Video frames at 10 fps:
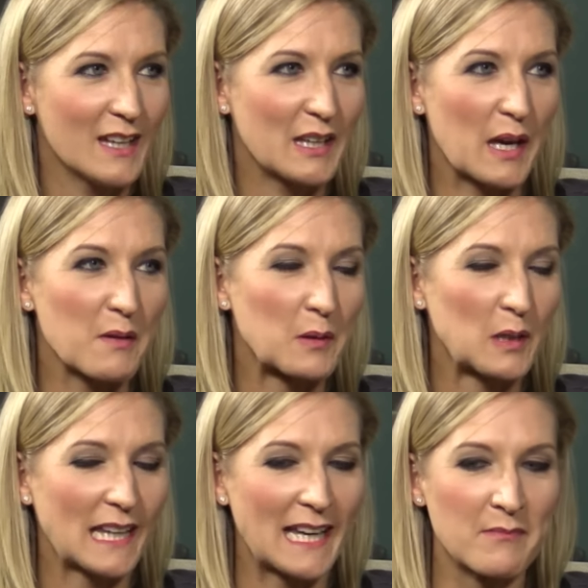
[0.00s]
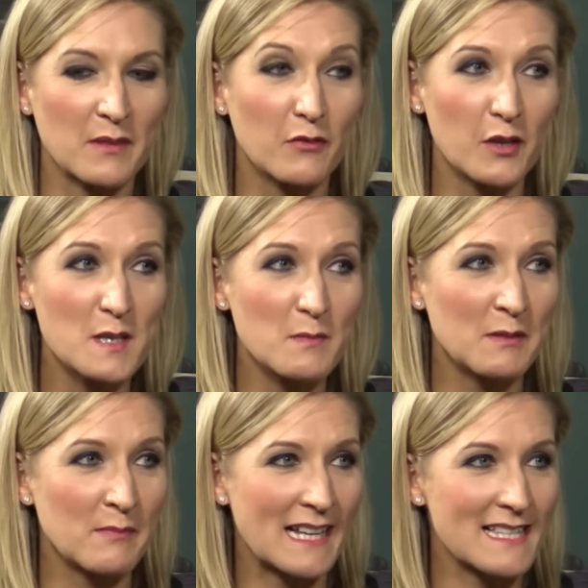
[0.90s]
Okay, well, um, the first one
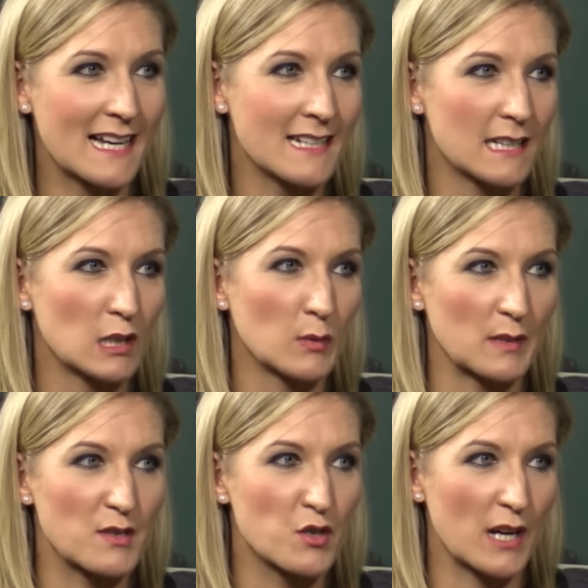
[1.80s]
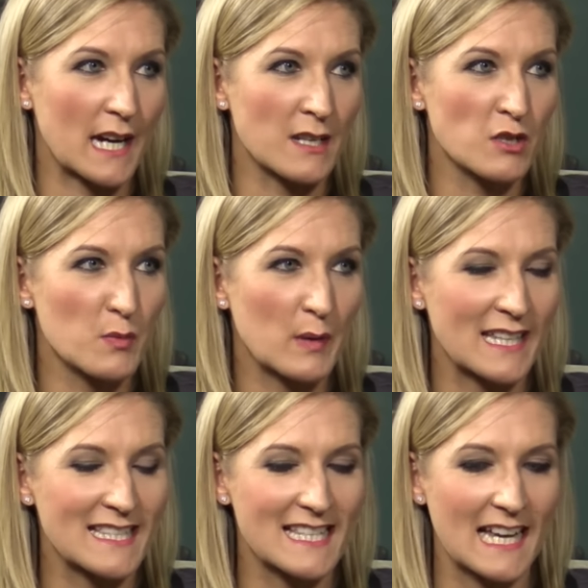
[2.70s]
might sound a little bit strange,
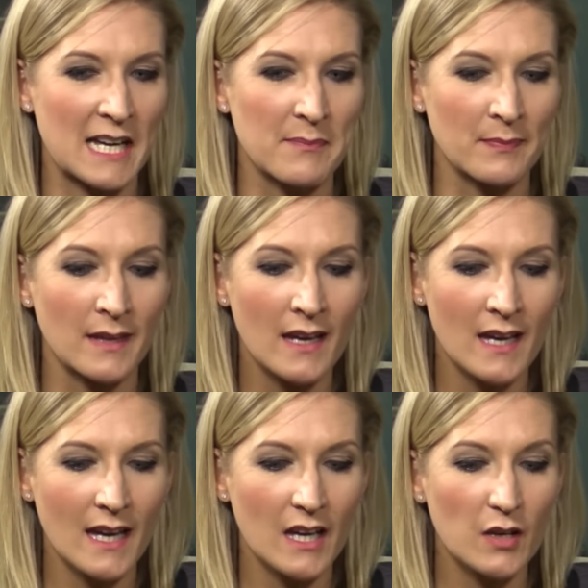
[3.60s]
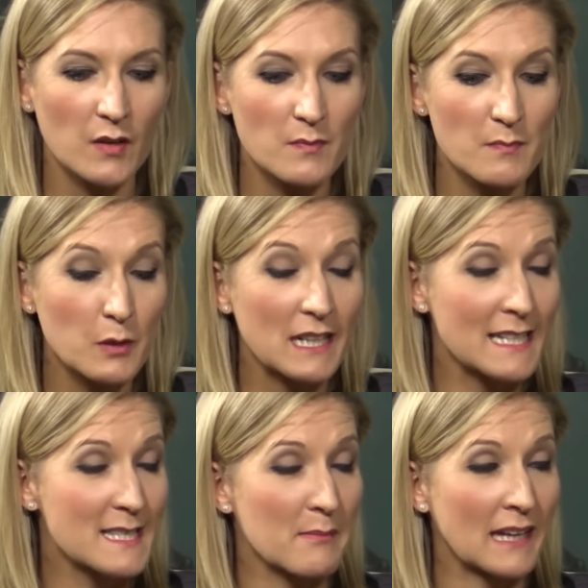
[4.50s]
but um, putting
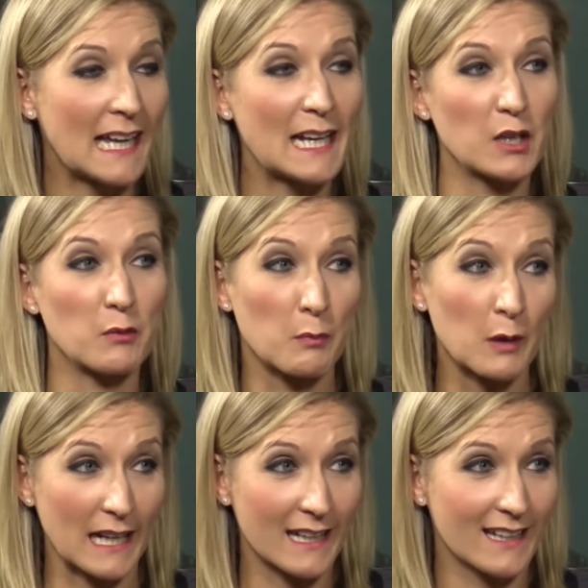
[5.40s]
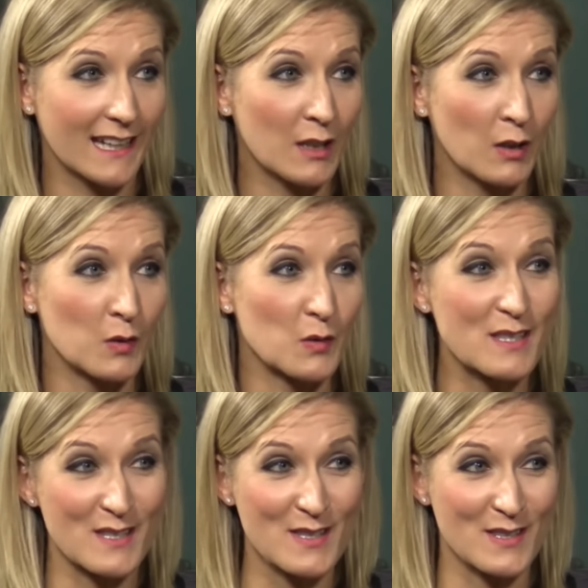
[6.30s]
something like a brick in your
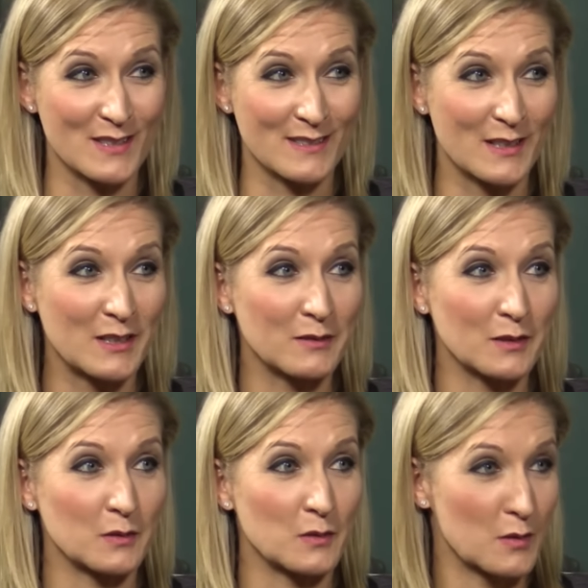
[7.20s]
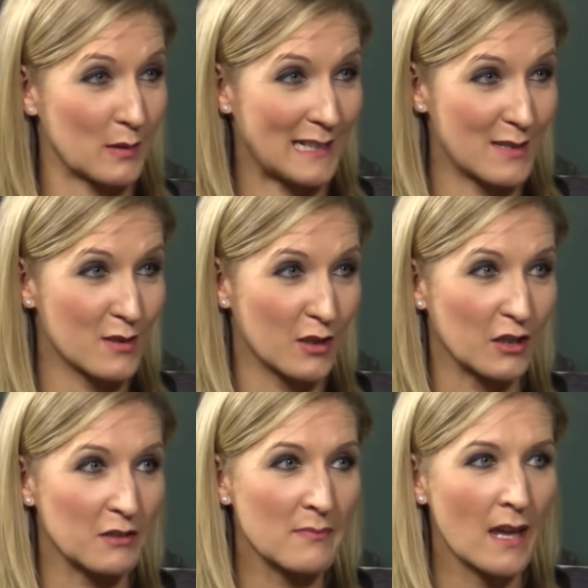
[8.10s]
cistern of your toilets at
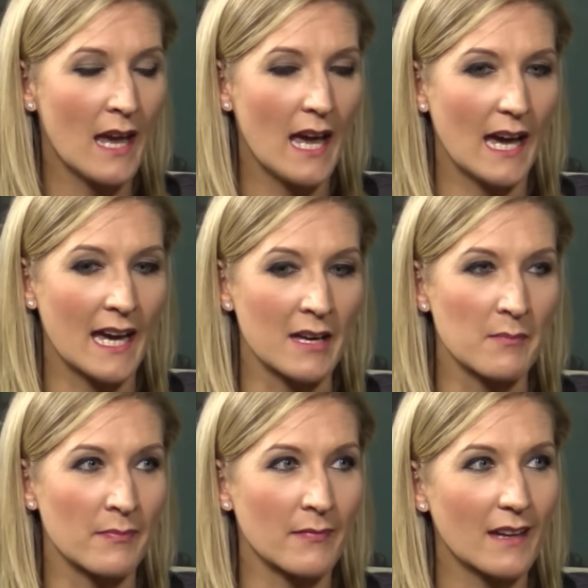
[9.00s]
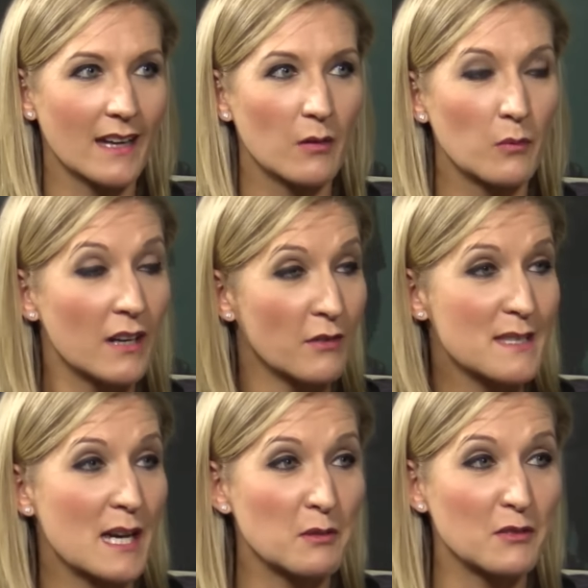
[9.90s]
home, um, every
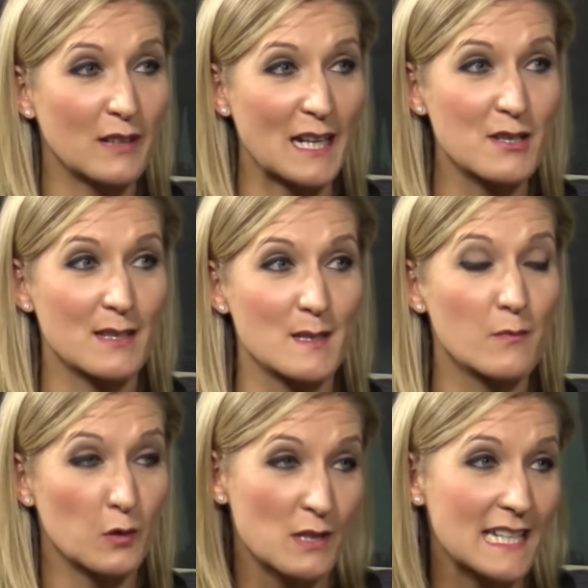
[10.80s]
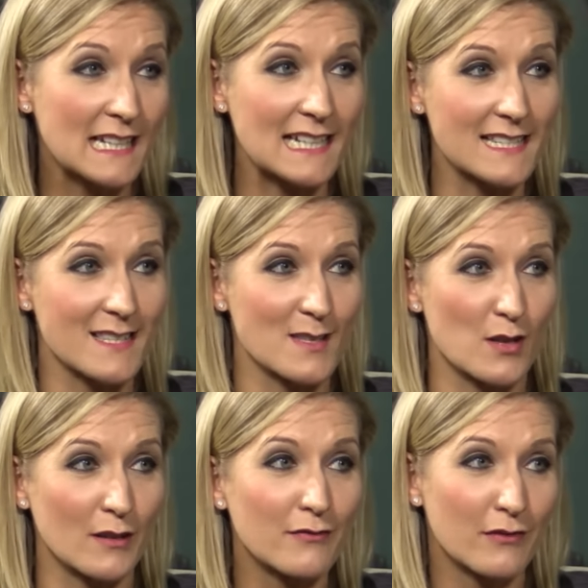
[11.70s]
time you flush, there's 40 litres
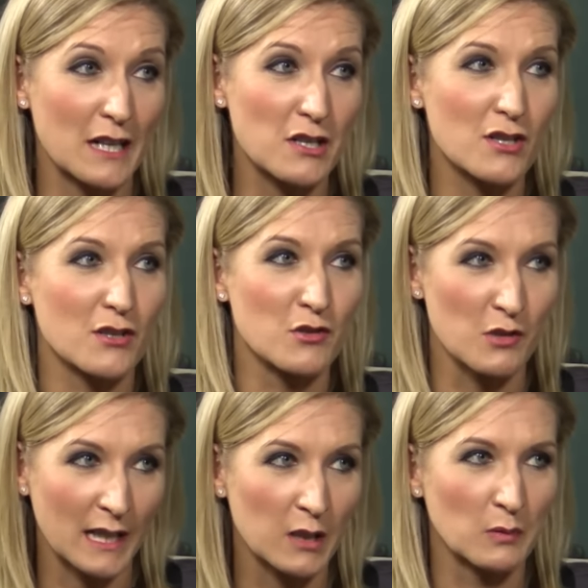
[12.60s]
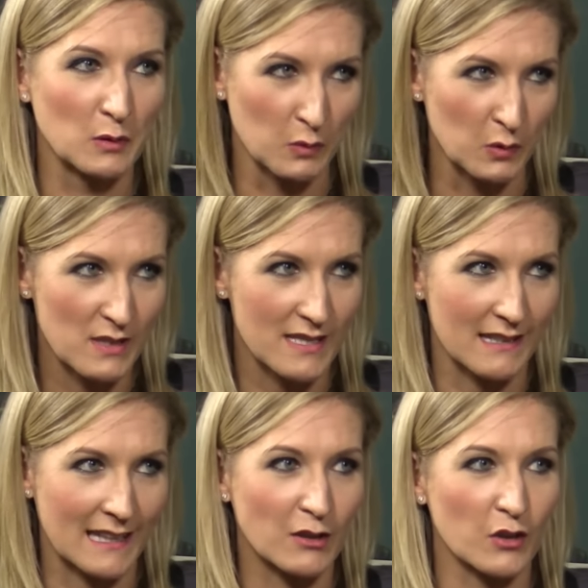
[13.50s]
of fresh, drinkable water
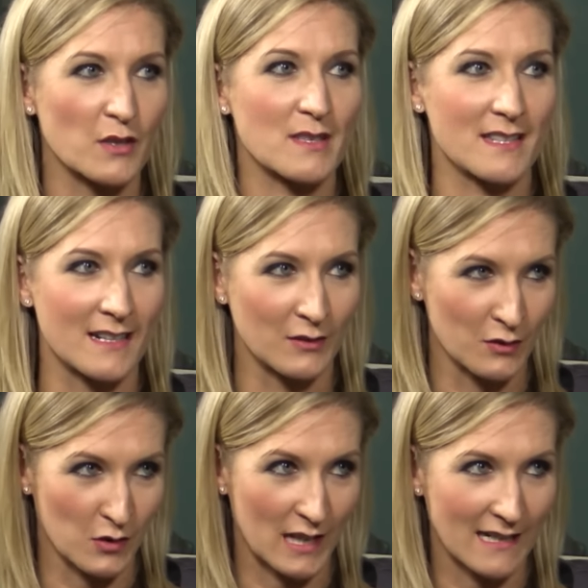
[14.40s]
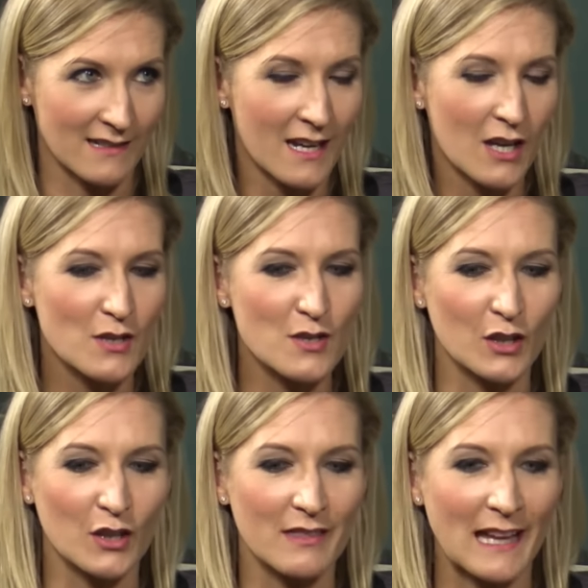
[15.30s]
that goes down the drain.
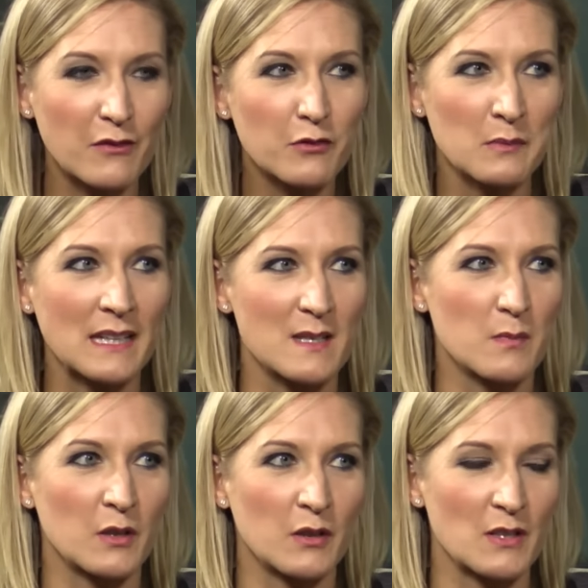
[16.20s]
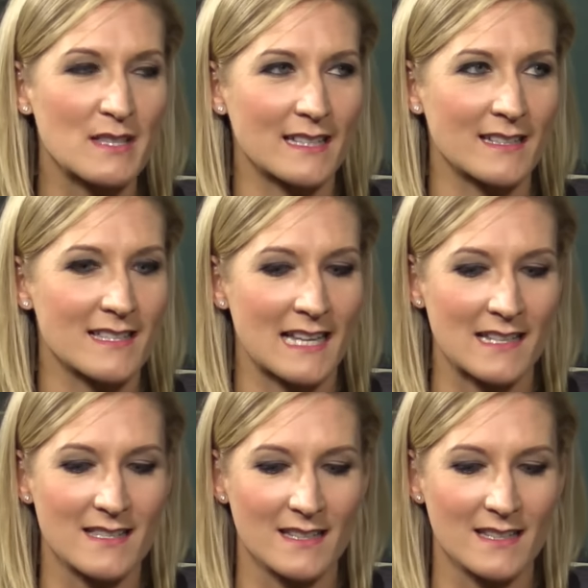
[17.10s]
So that for me is one of those things that